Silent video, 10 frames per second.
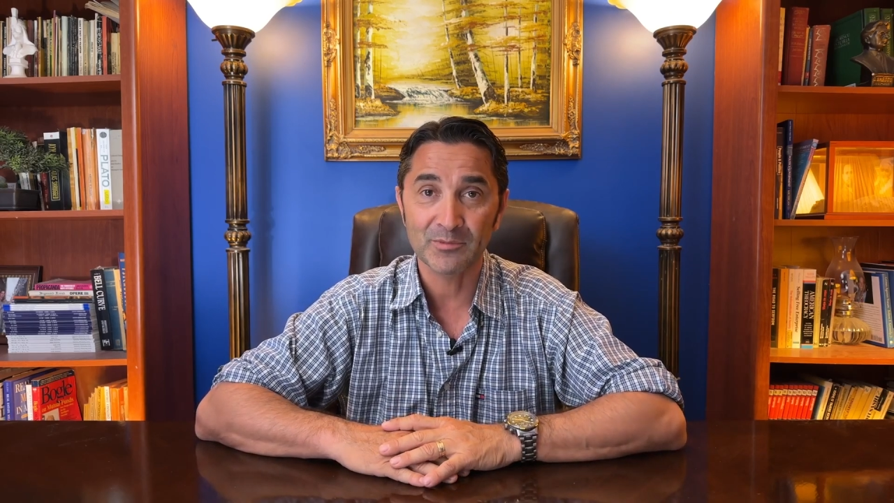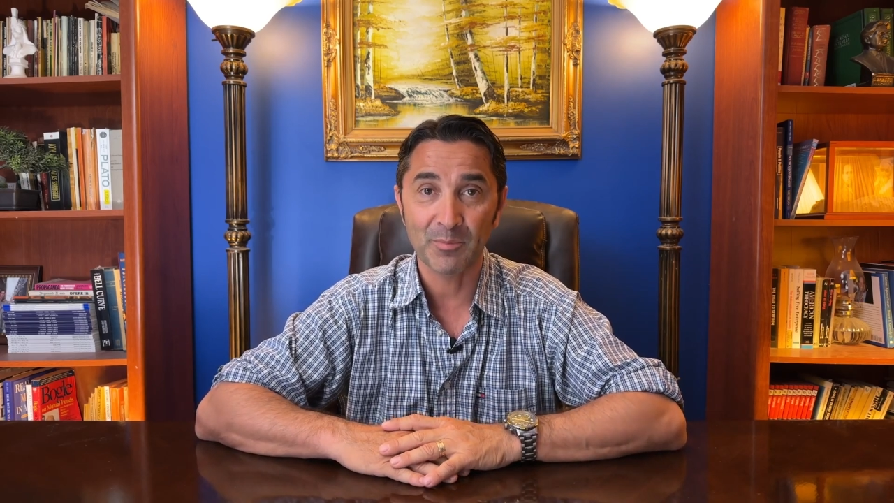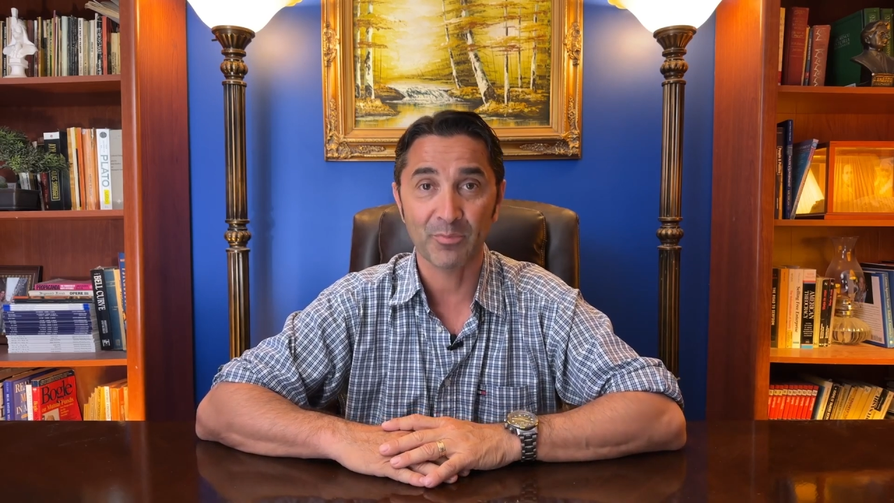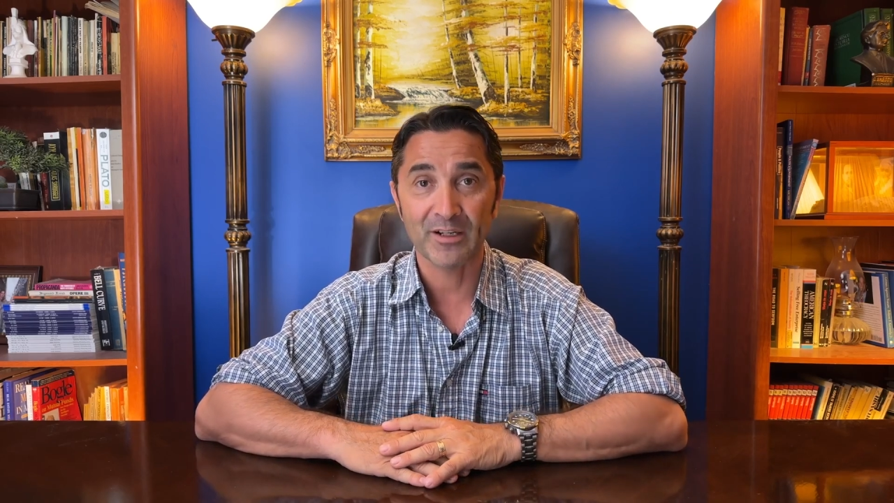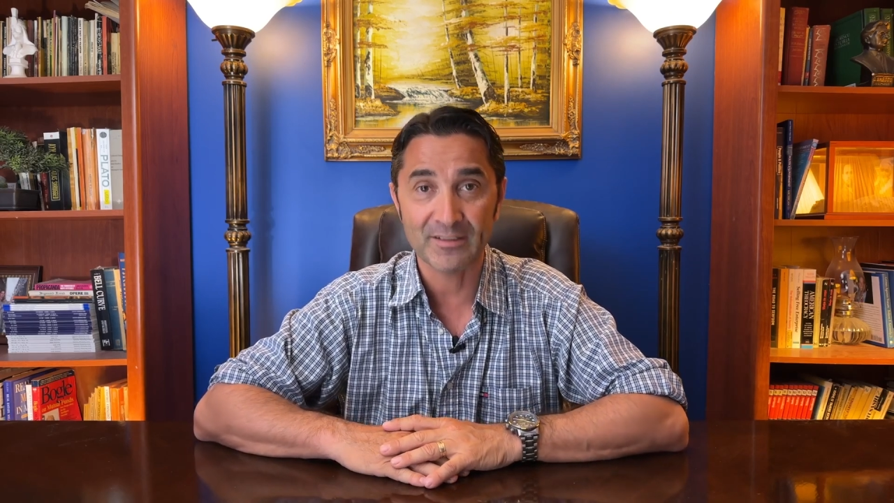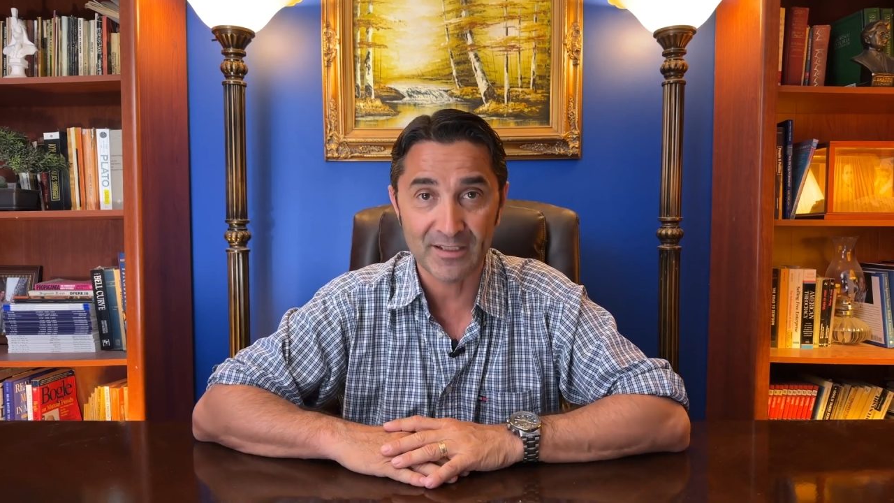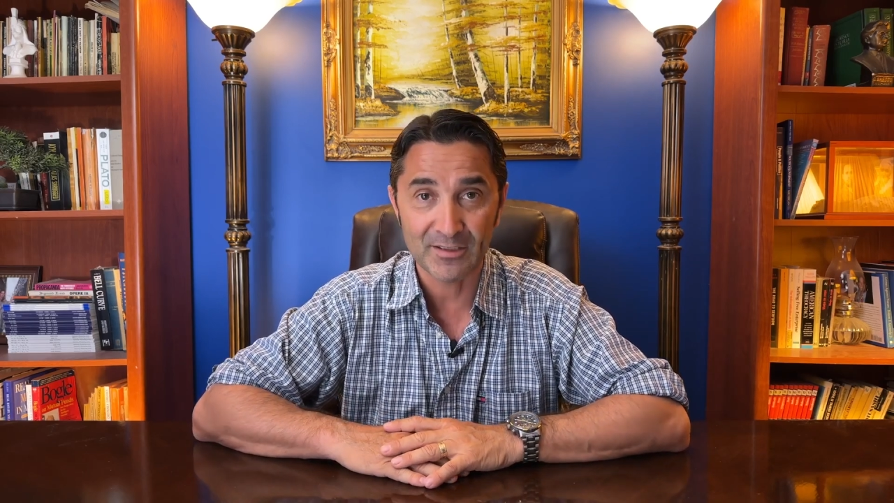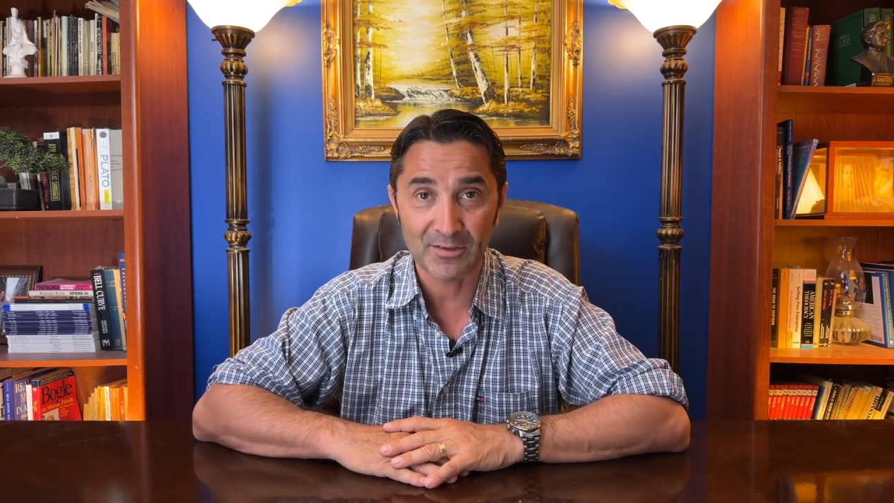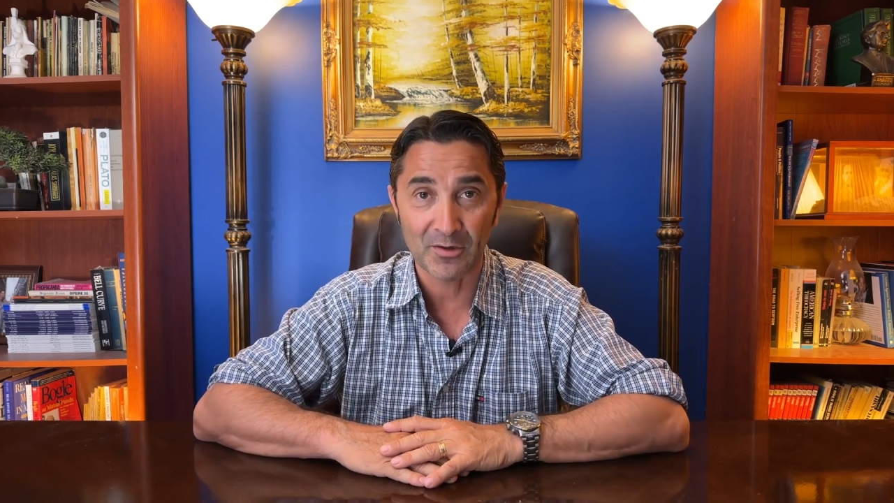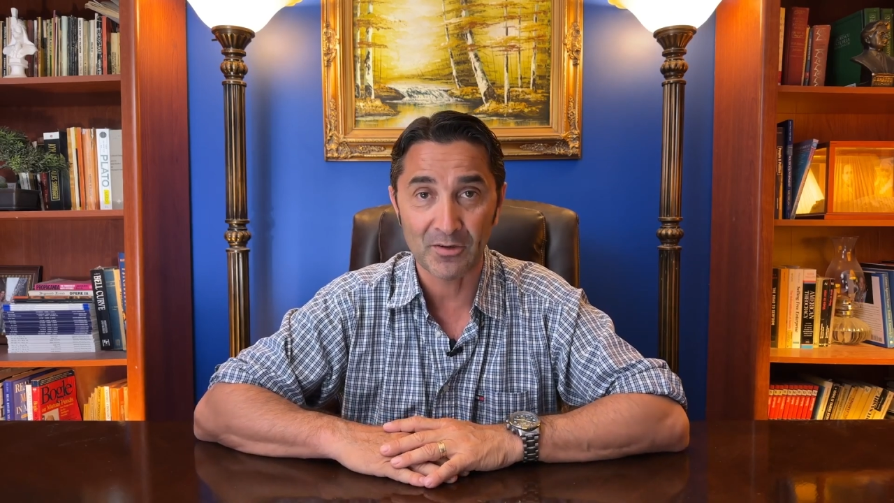the
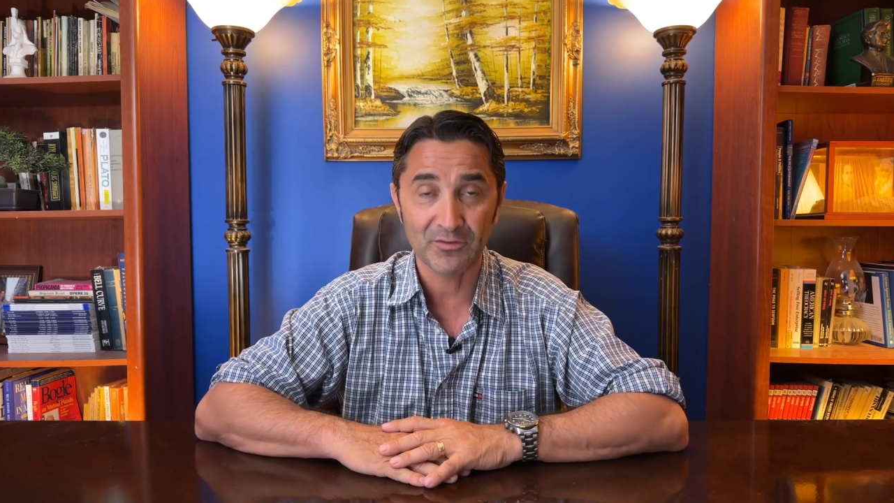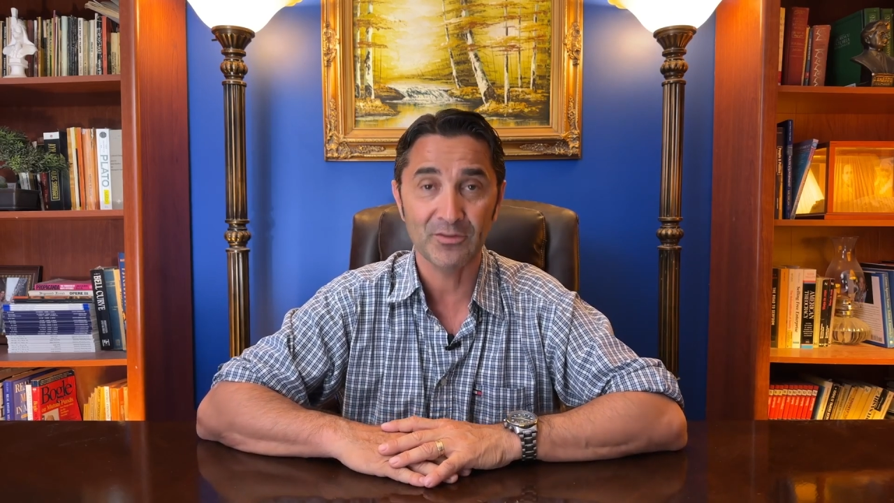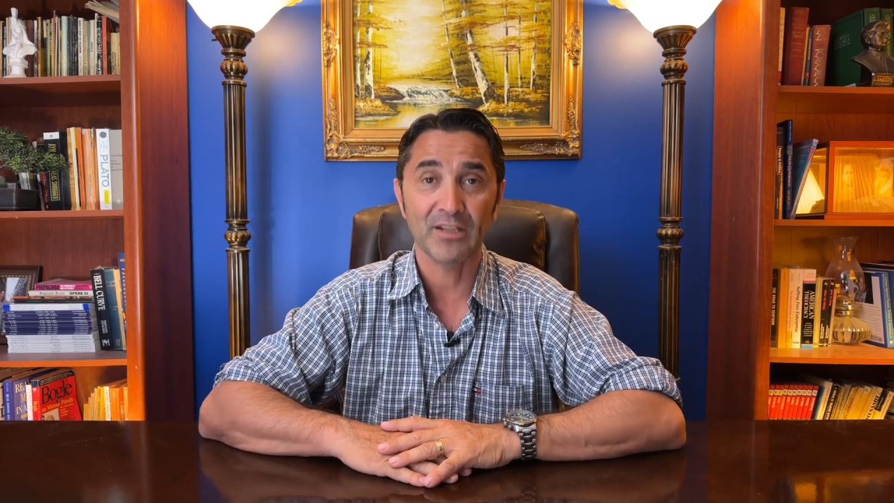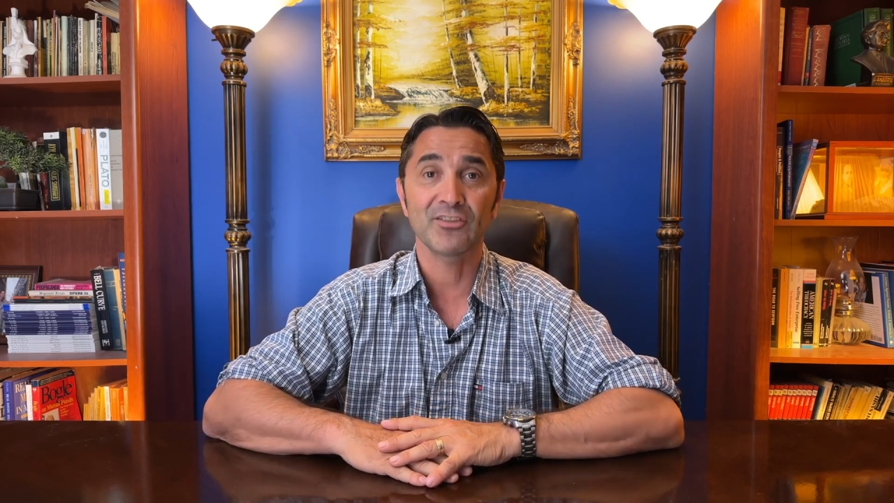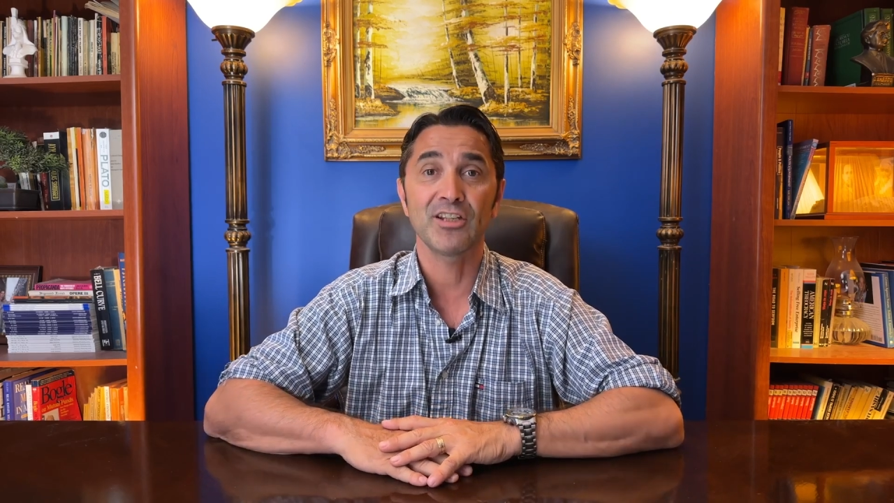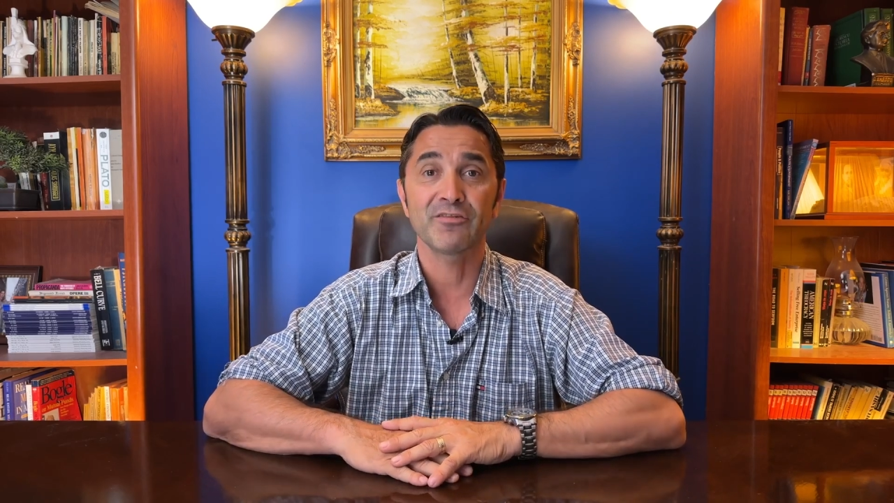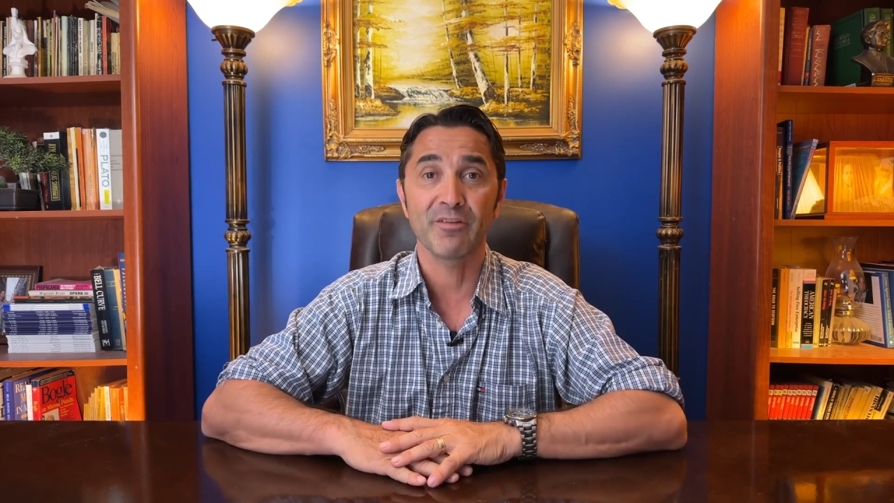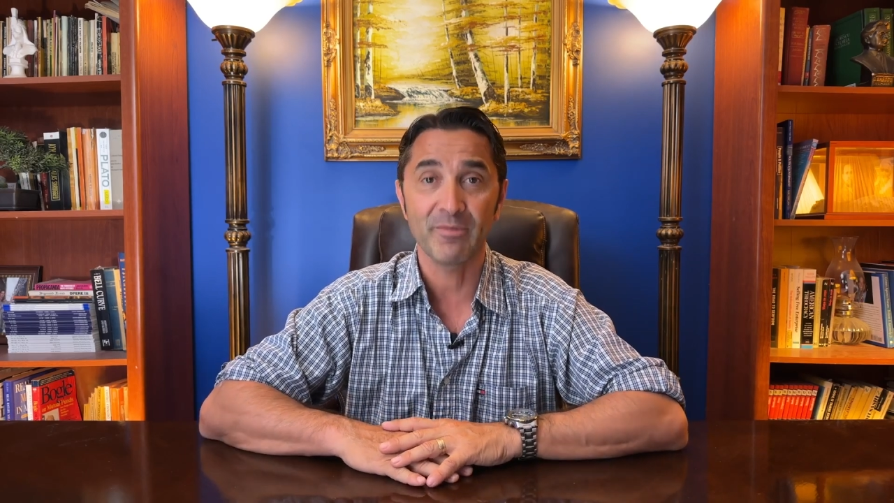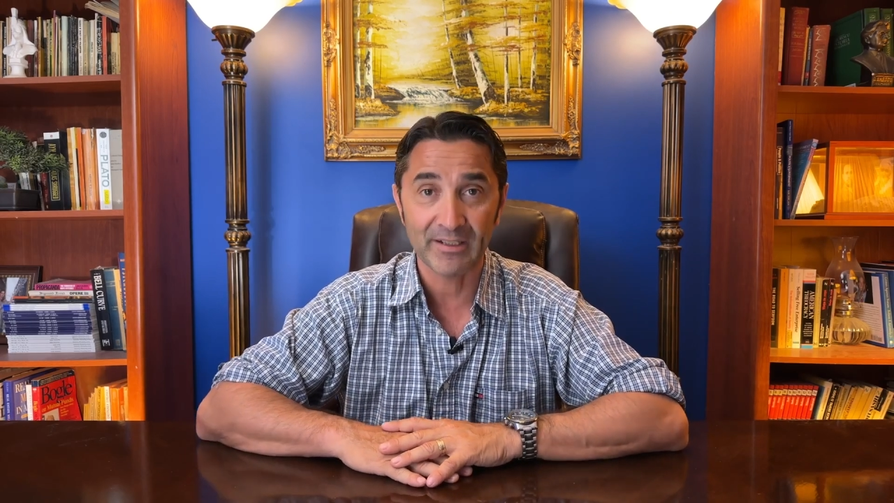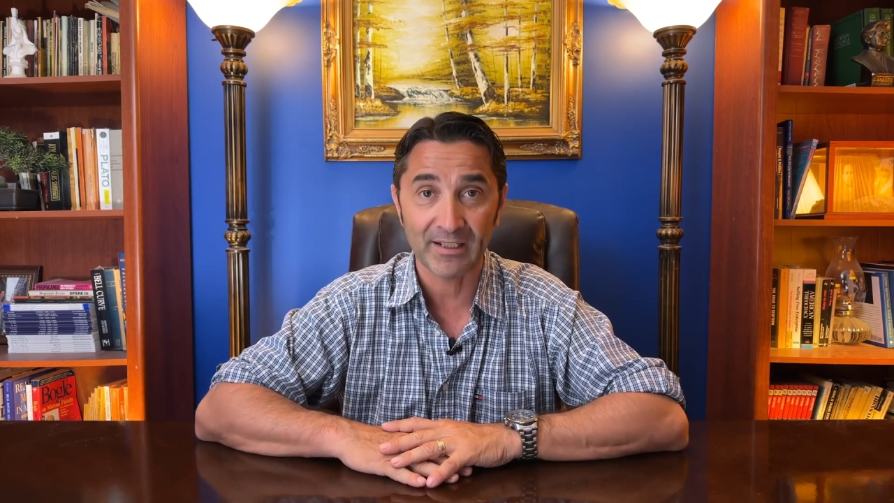president of the United States of
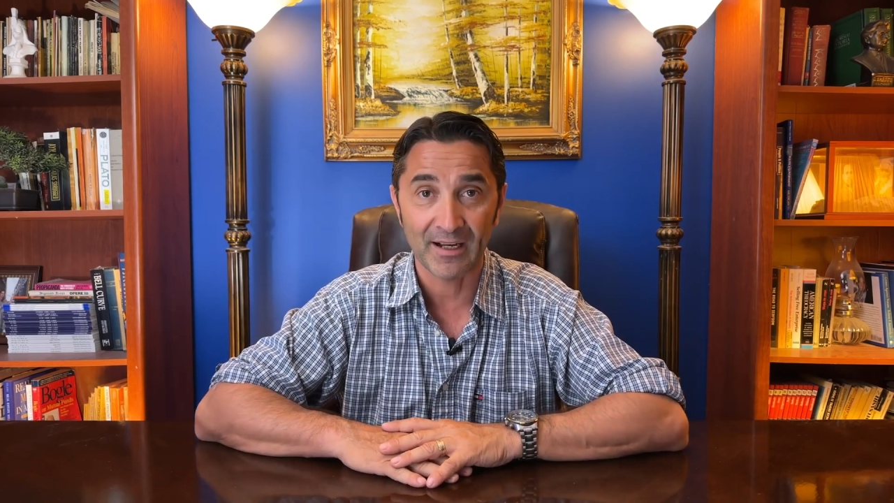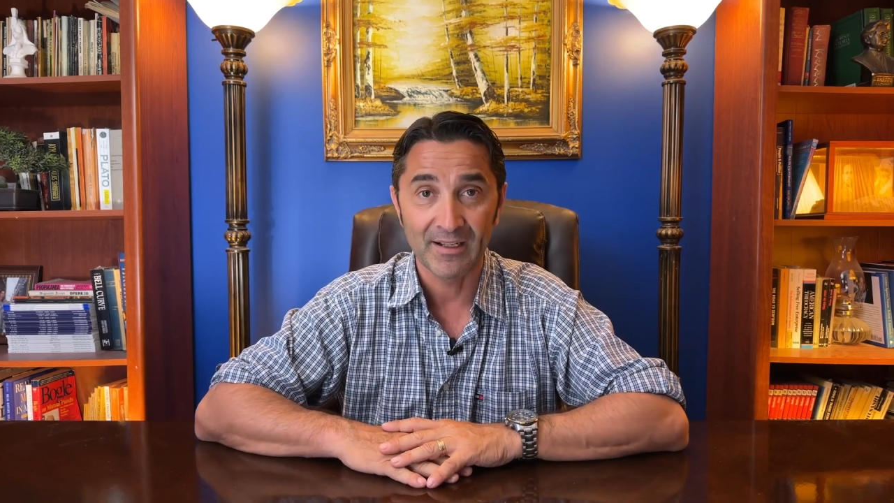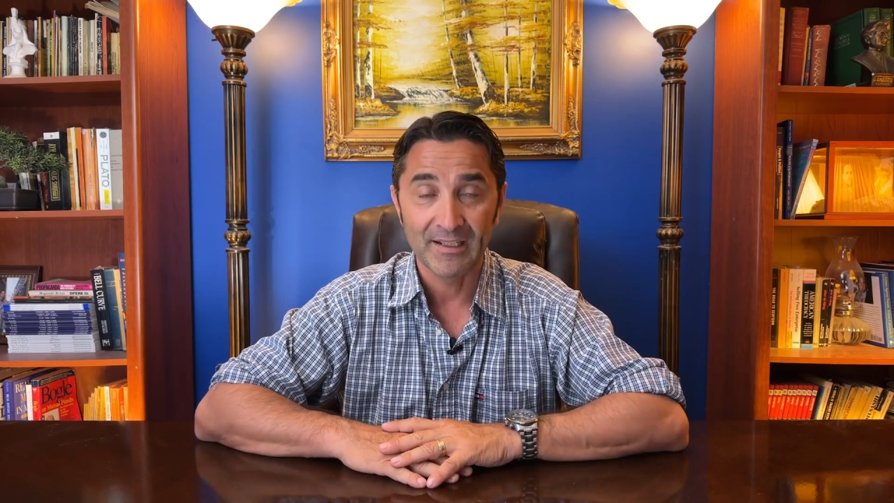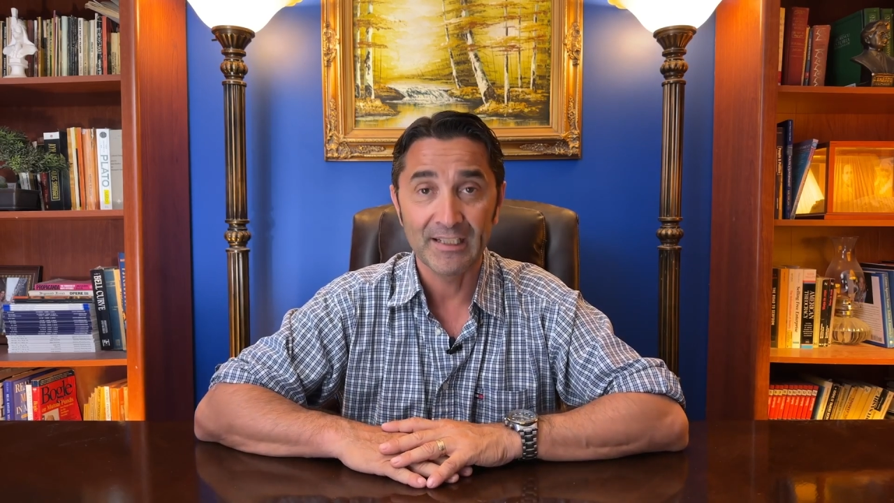America